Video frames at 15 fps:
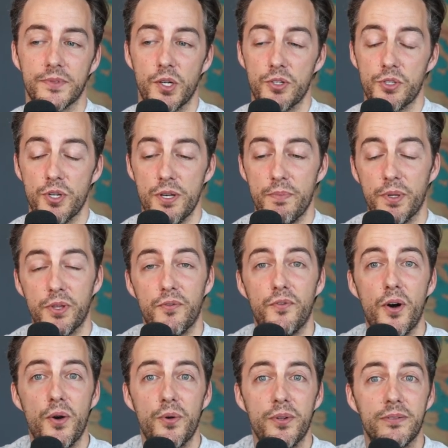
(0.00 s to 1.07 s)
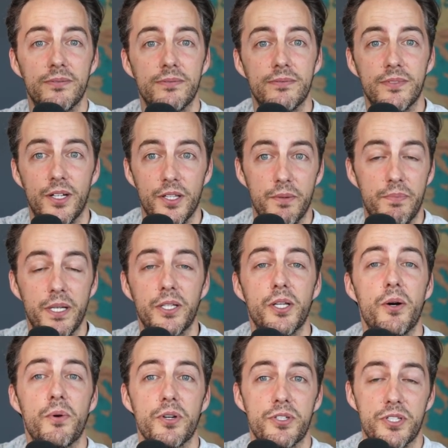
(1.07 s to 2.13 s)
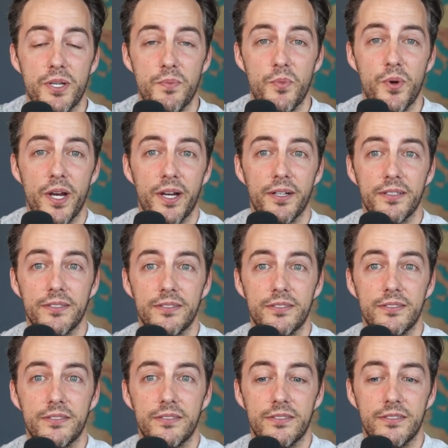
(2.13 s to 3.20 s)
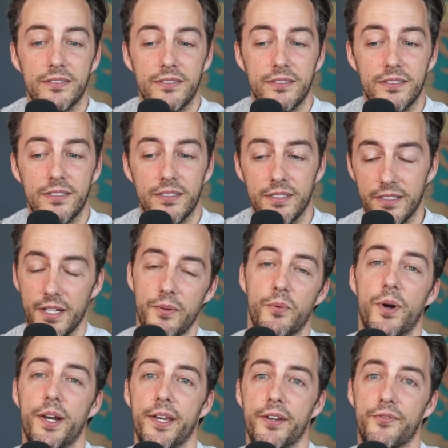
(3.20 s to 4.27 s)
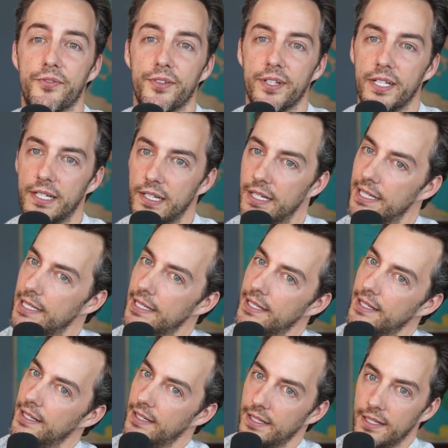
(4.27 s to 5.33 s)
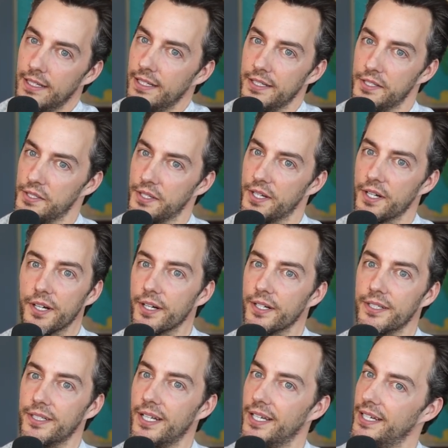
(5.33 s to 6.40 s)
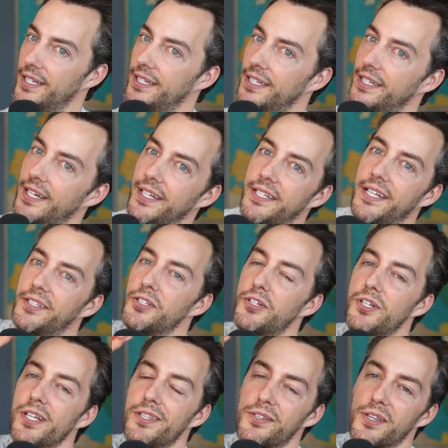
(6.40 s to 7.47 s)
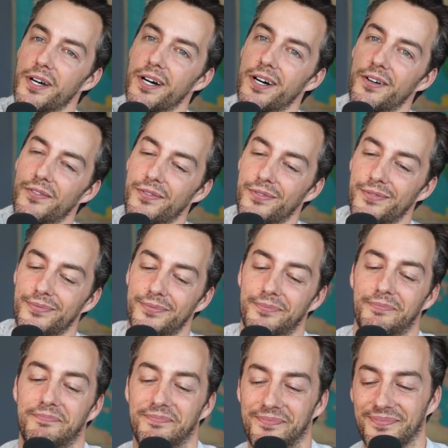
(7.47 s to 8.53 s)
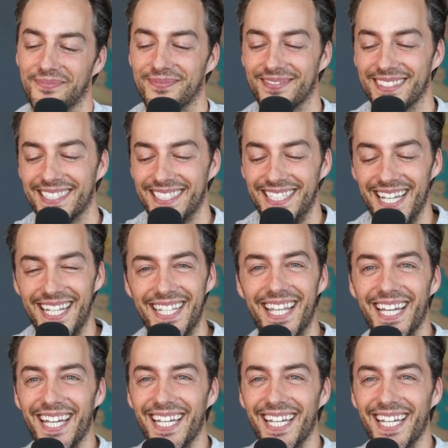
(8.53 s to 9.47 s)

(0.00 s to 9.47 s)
or sorry, you put the phone on the pillow or somewhere. All right, what if this is gonna hurt? I gotta take the sheets off take